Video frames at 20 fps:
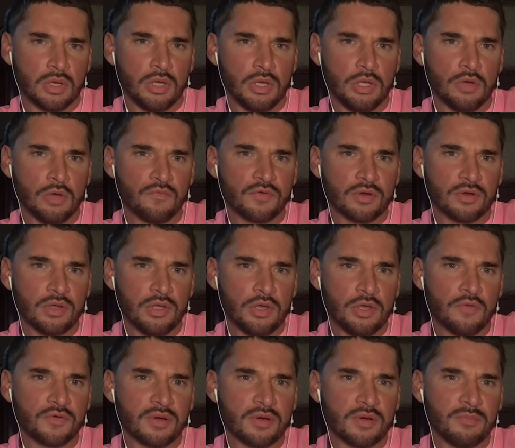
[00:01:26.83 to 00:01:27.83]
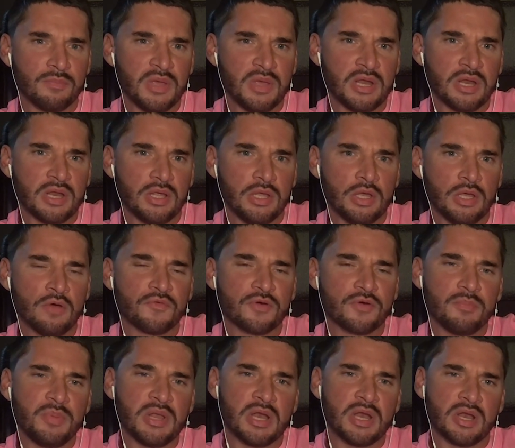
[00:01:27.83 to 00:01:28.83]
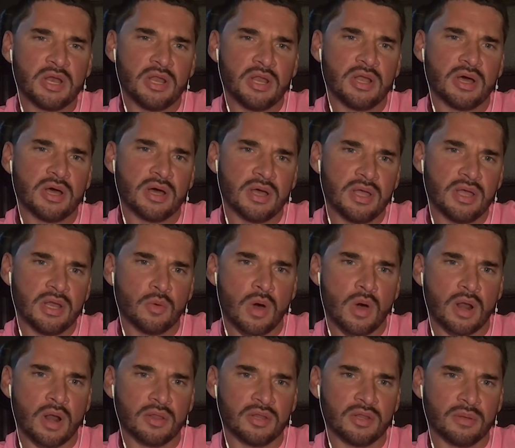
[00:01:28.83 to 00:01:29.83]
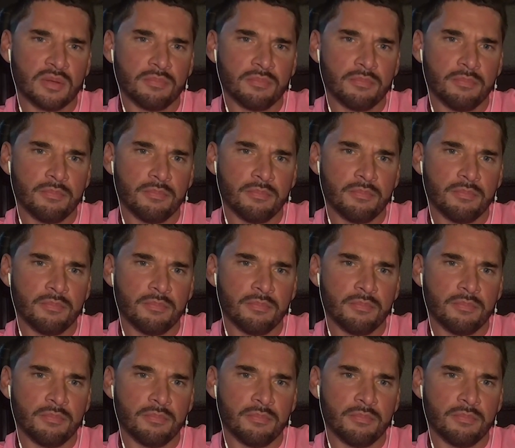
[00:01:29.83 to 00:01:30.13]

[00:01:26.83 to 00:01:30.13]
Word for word: You've you've competed you've competed in a in one of the